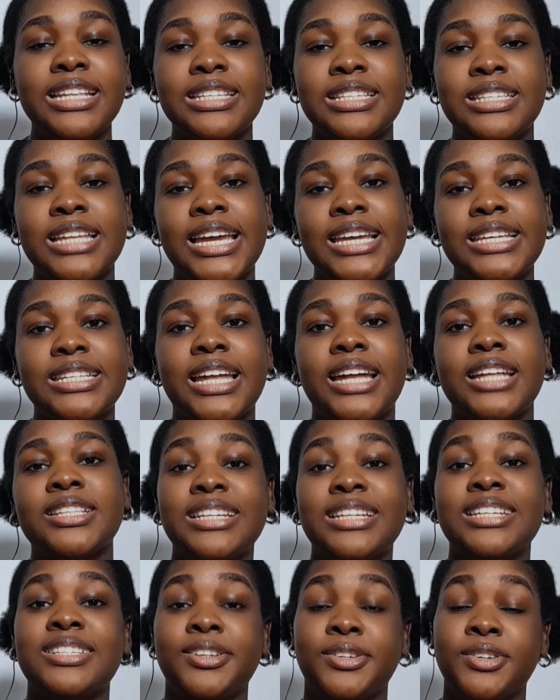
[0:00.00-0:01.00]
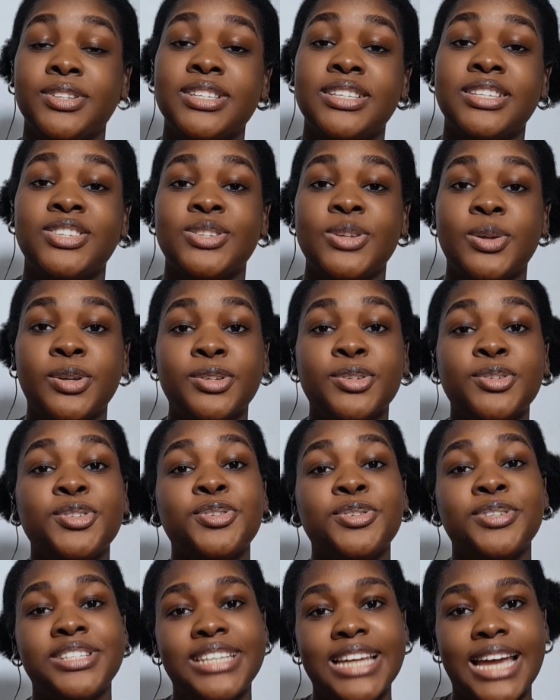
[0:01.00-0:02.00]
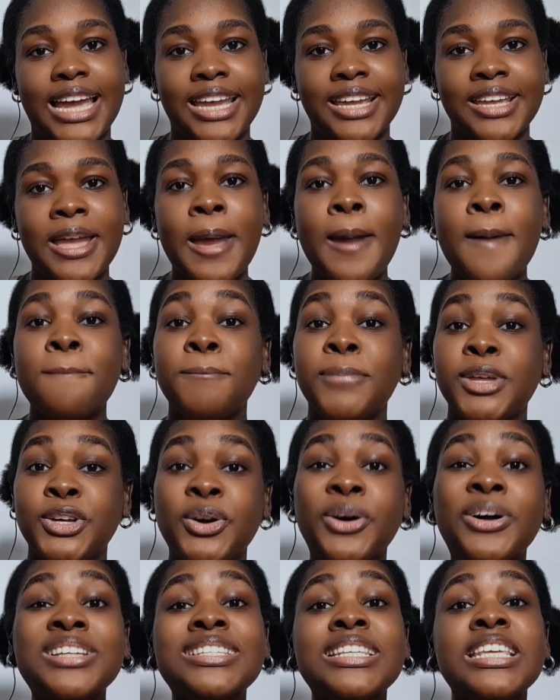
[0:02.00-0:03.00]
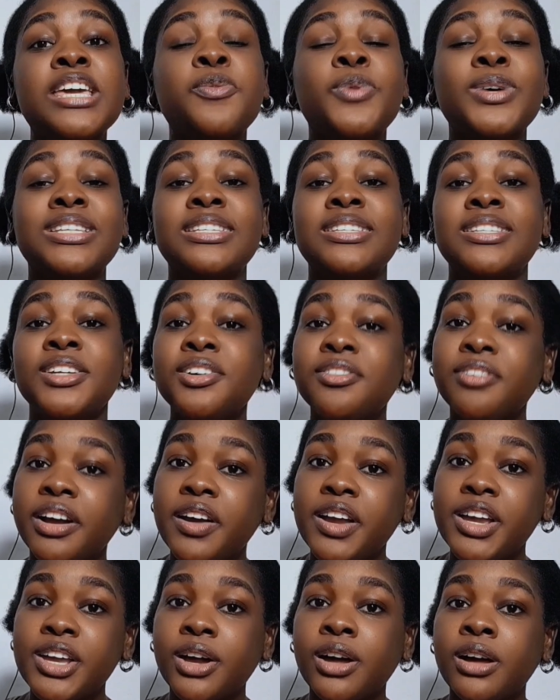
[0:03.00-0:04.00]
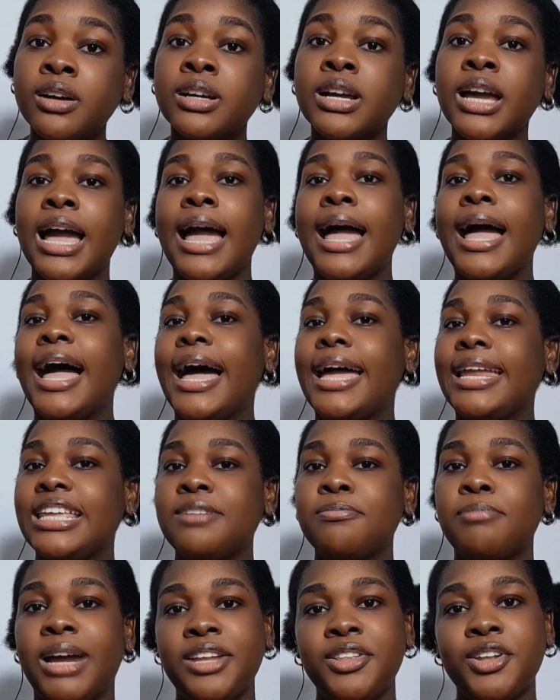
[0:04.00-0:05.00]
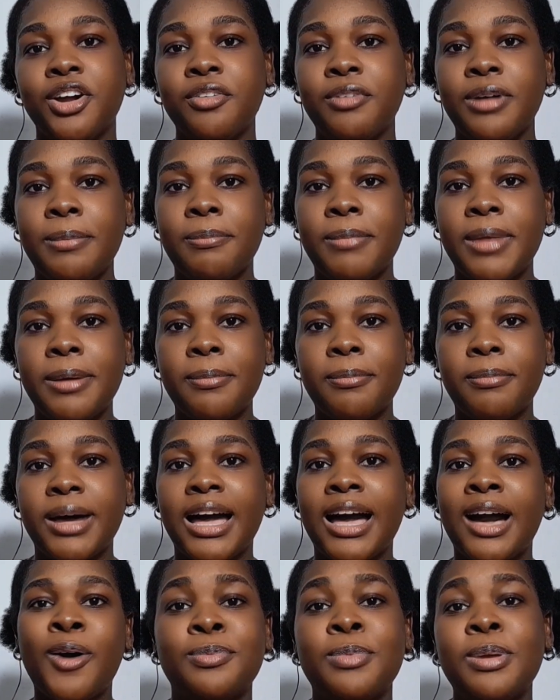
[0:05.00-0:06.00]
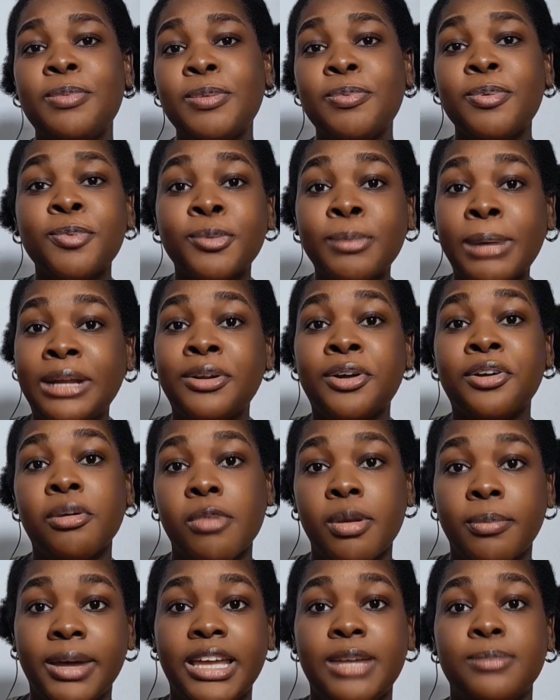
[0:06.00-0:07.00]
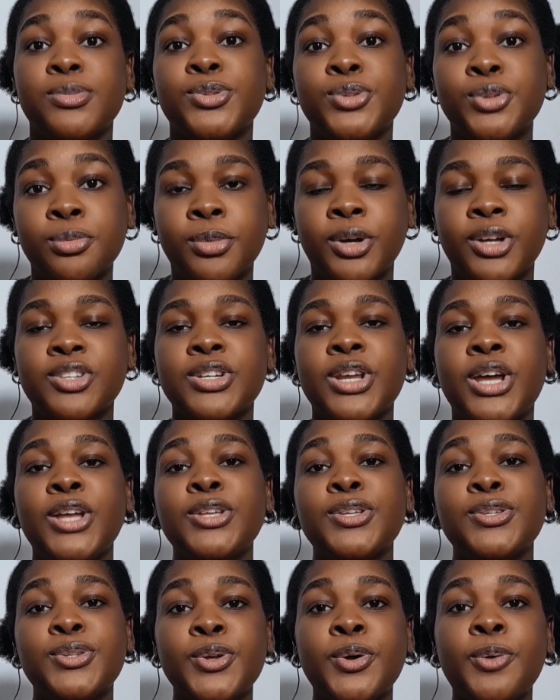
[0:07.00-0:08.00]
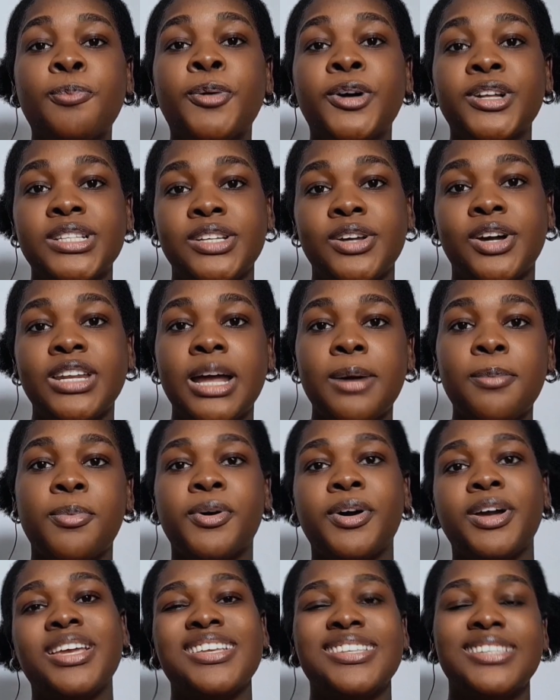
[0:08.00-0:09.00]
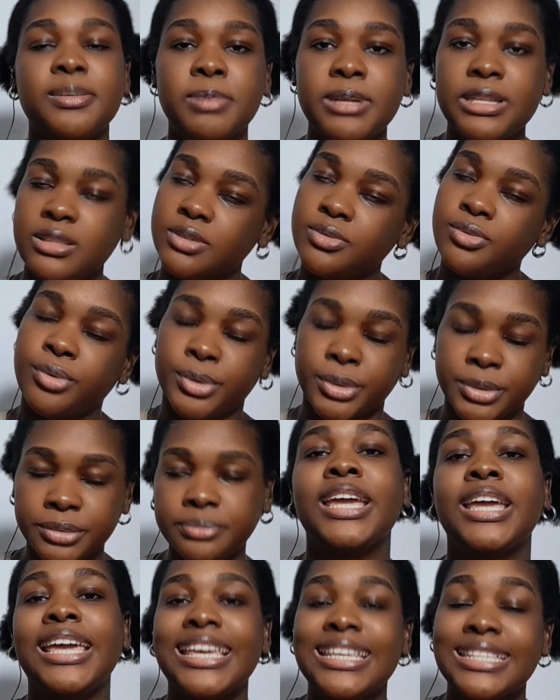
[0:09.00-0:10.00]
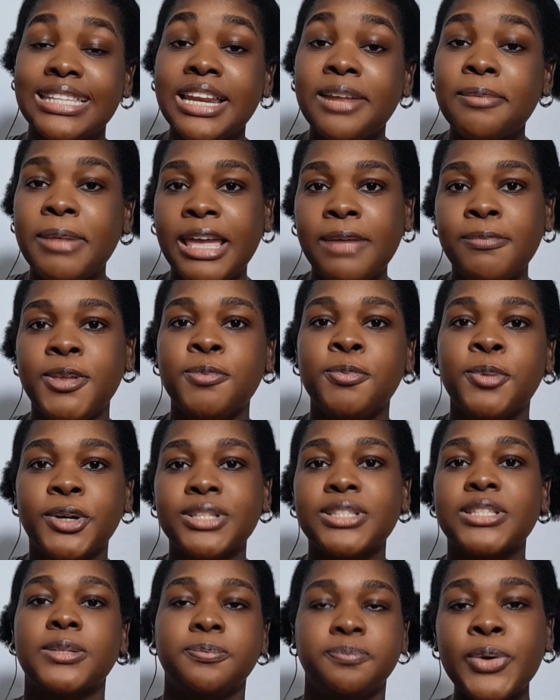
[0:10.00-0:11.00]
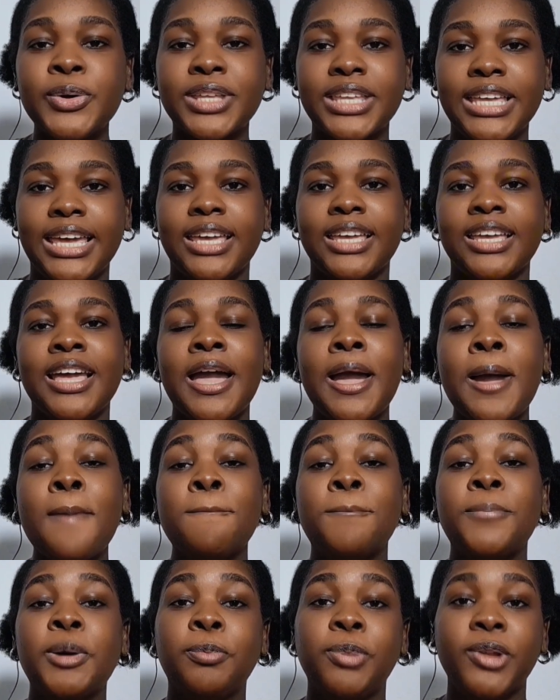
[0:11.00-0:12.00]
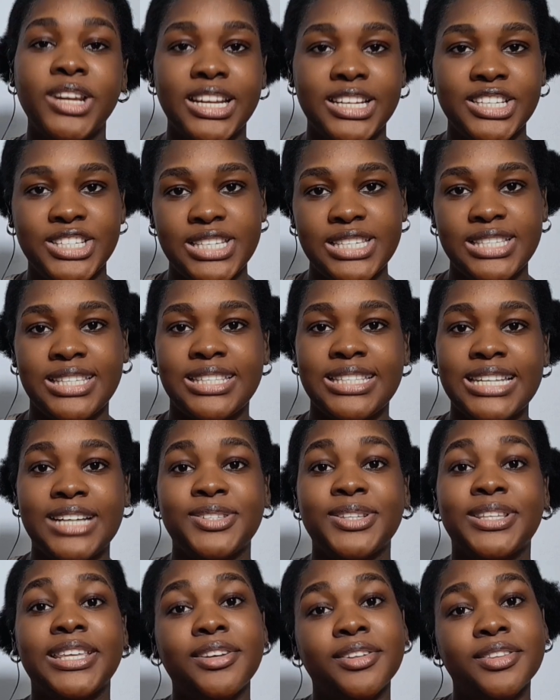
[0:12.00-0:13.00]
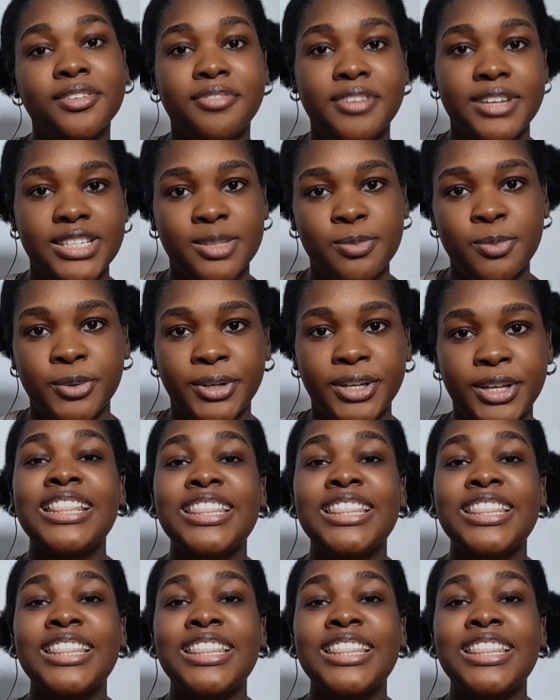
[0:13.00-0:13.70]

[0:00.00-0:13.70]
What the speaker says: decides that the second son should die because he was still very young and he might not remember, or maybe people might not remember him so much. So, but the other boy is a bit grown, still a baby, but okay. But Blood and Cheese decide to kill the first boy.